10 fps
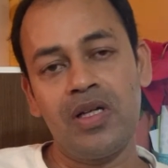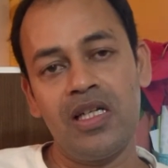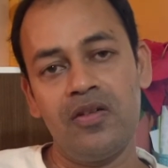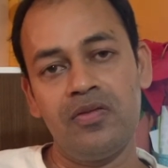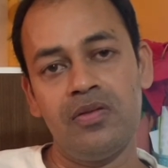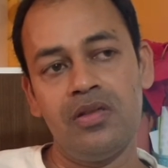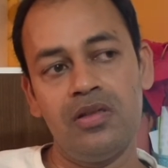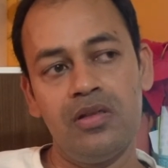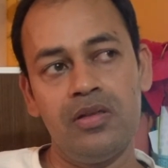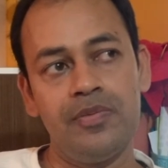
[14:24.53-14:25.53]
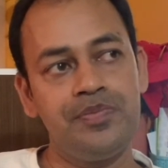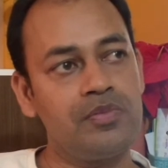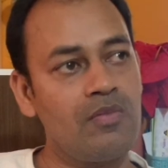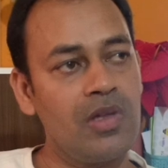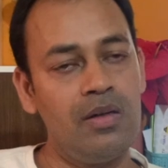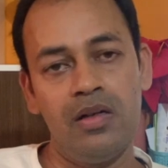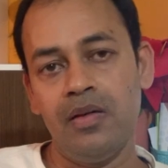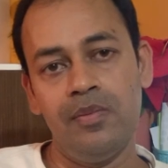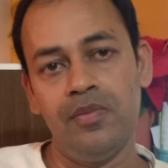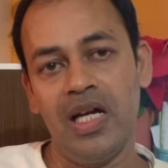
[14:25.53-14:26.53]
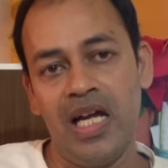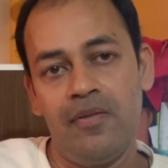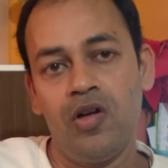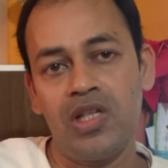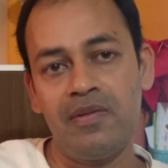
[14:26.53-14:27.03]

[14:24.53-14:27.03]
kind of want to